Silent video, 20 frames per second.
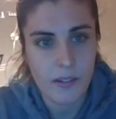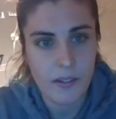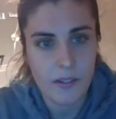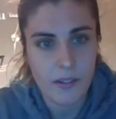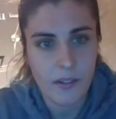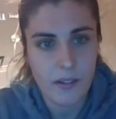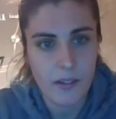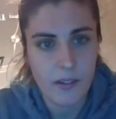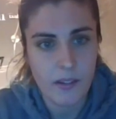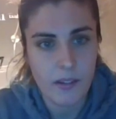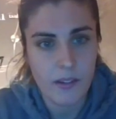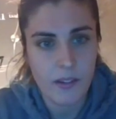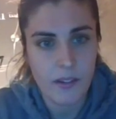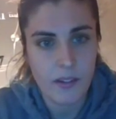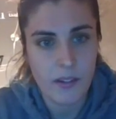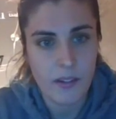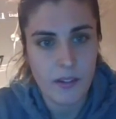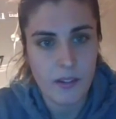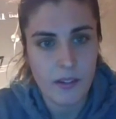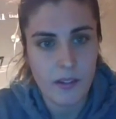
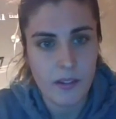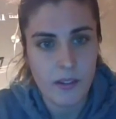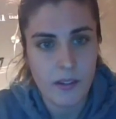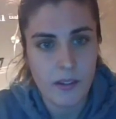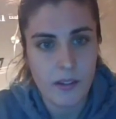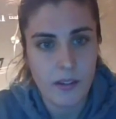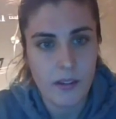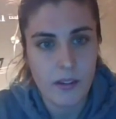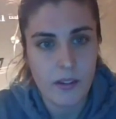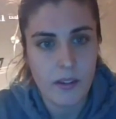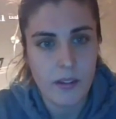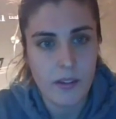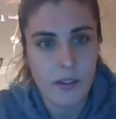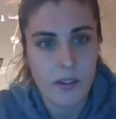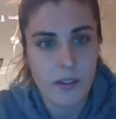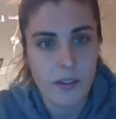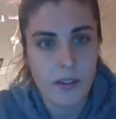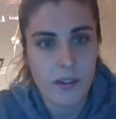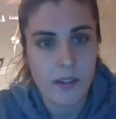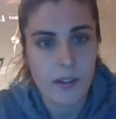
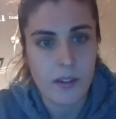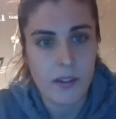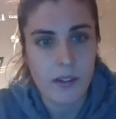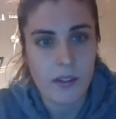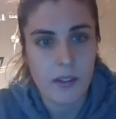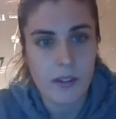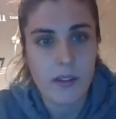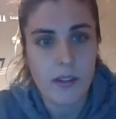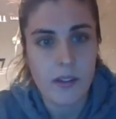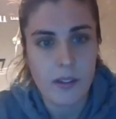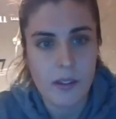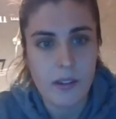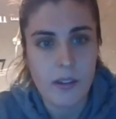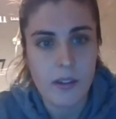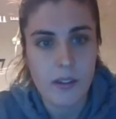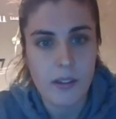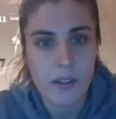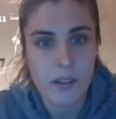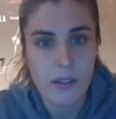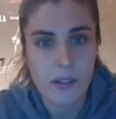
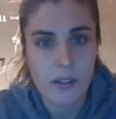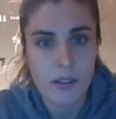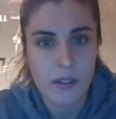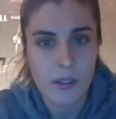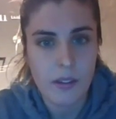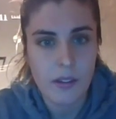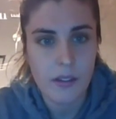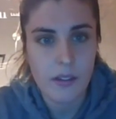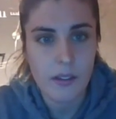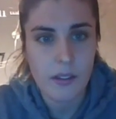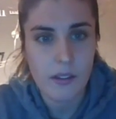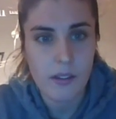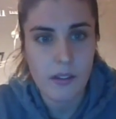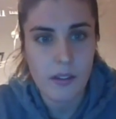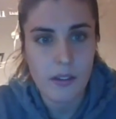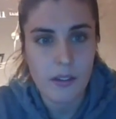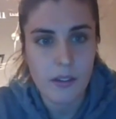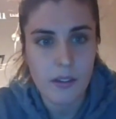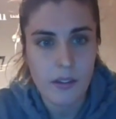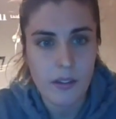
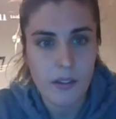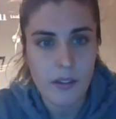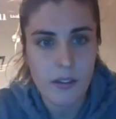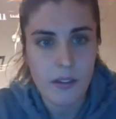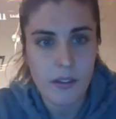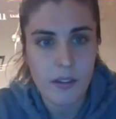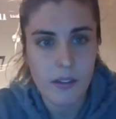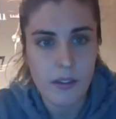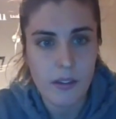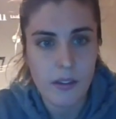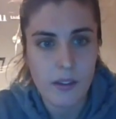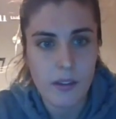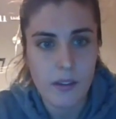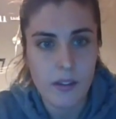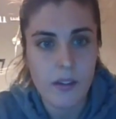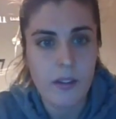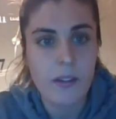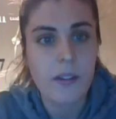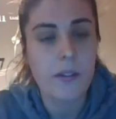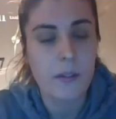
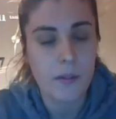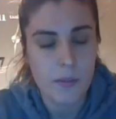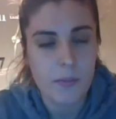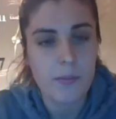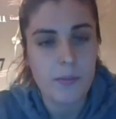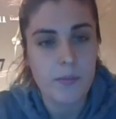This person isn't speaking.